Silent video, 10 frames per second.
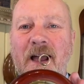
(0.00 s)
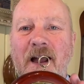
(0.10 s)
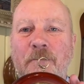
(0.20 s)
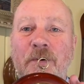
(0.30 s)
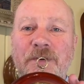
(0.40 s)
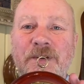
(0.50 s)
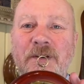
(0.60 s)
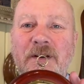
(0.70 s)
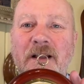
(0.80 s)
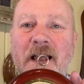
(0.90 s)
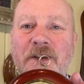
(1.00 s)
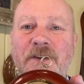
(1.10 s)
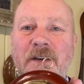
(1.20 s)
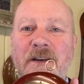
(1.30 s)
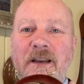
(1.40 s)
Personal
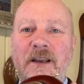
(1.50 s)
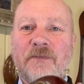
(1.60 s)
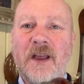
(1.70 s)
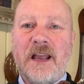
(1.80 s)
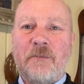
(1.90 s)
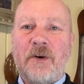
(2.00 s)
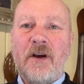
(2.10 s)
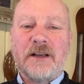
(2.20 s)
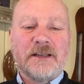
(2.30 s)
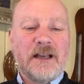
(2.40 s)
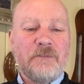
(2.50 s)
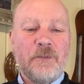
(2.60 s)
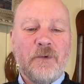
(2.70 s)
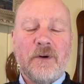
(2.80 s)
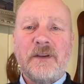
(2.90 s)
collection. If I come across a couple
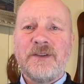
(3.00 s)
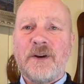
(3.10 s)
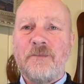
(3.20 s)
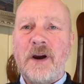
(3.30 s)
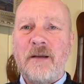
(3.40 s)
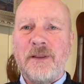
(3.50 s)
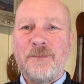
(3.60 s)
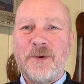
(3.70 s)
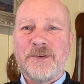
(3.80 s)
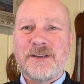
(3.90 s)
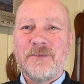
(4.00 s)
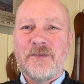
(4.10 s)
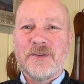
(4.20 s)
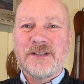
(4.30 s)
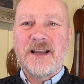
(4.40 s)
more of these, I'll probably post them
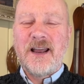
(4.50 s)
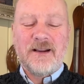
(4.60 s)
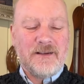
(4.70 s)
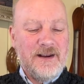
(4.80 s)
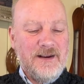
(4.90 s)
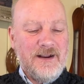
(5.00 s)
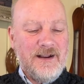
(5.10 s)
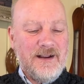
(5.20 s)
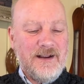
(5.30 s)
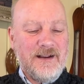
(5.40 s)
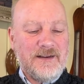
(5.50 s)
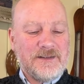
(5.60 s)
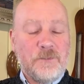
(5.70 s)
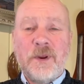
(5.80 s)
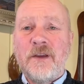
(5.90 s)
for sale.
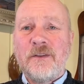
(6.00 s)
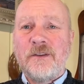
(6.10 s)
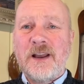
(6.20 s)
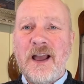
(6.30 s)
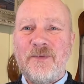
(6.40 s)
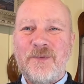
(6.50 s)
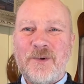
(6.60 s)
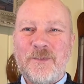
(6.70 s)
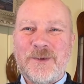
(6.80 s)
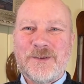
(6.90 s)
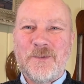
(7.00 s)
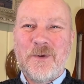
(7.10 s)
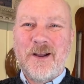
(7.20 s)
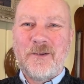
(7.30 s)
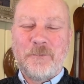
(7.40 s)
So be on the lookout for them as
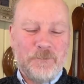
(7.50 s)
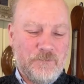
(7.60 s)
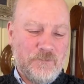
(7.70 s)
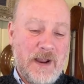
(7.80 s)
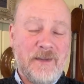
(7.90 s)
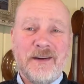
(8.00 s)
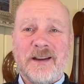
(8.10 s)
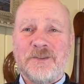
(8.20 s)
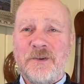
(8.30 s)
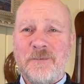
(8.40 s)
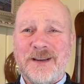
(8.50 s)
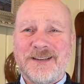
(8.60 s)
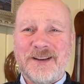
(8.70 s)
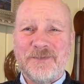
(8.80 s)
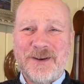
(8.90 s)
well. Probably not doing
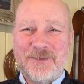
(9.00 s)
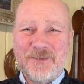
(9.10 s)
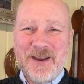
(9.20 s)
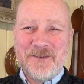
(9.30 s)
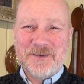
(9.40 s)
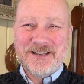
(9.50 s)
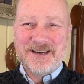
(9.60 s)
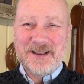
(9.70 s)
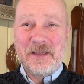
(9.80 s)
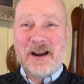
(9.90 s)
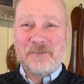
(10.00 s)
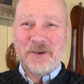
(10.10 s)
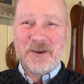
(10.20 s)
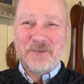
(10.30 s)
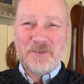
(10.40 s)
myself any favors telling that I'm
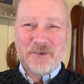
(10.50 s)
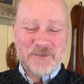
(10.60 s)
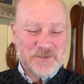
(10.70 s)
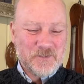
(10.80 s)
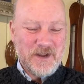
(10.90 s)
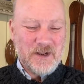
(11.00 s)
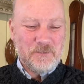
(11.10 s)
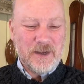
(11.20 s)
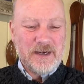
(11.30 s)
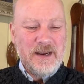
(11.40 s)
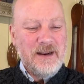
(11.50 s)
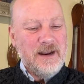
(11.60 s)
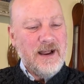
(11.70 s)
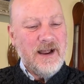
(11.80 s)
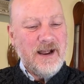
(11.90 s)
looking for them as well, but
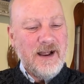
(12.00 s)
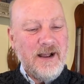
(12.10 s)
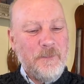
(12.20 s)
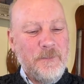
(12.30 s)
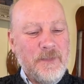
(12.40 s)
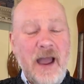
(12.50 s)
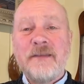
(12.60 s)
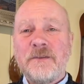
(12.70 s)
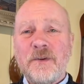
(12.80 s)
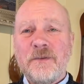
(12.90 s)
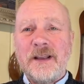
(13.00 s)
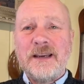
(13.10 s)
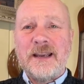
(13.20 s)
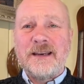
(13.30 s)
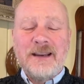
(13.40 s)
I think they're really
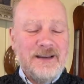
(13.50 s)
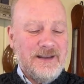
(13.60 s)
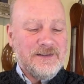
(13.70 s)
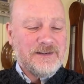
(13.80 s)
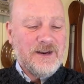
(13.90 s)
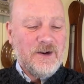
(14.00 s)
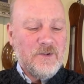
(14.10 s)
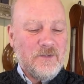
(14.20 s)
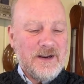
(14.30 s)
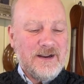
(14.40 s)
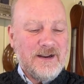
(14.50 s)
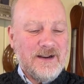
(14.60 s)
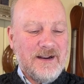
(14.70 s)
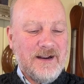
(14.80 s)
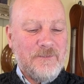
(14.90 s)
neat.
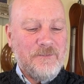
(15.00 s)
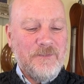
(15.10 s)
So